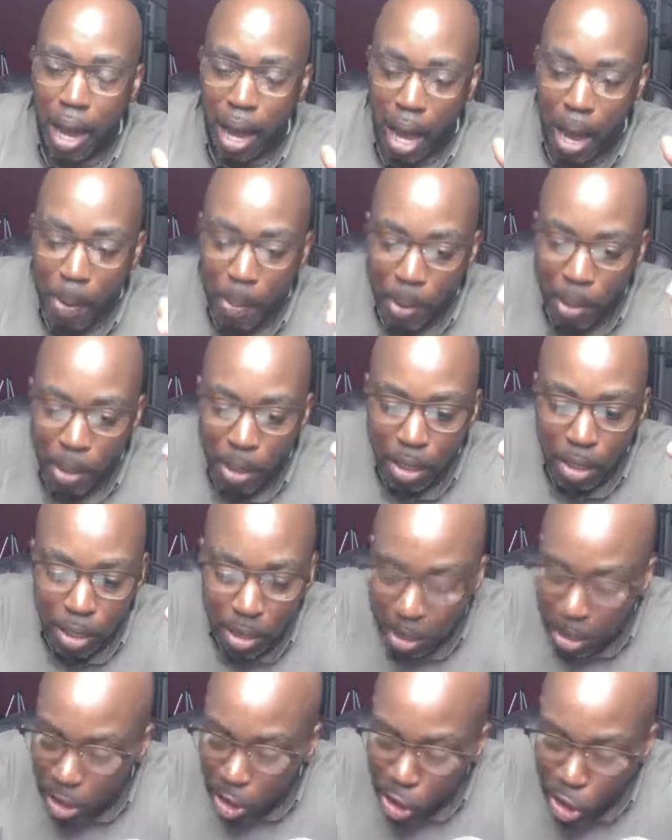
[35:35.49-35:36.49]
I'm going to
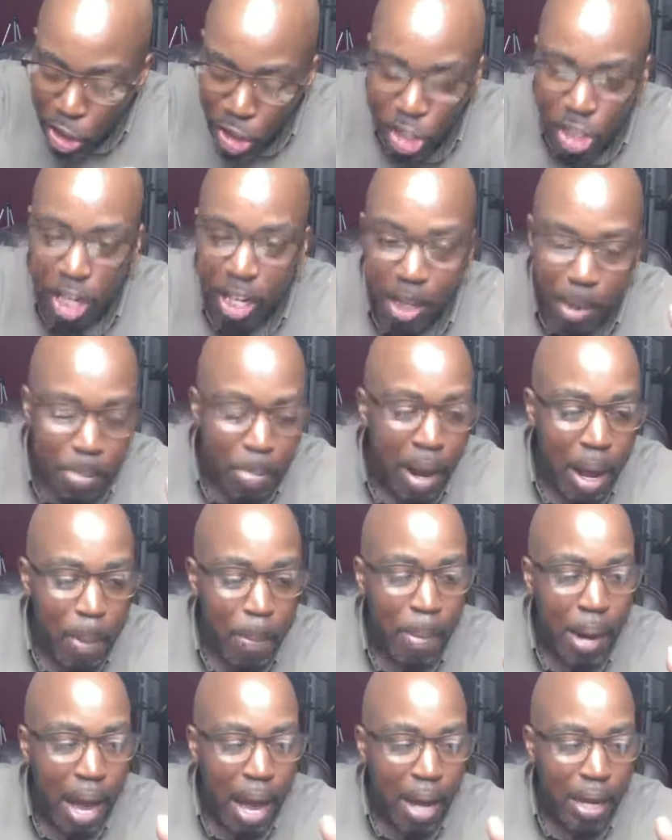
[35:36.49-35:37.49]
cheat my
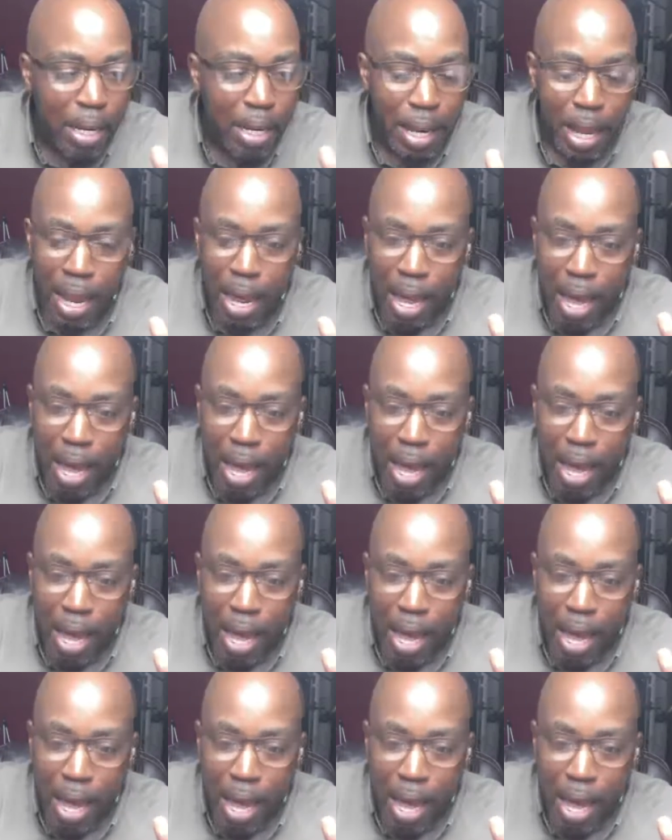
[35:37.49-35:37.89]
body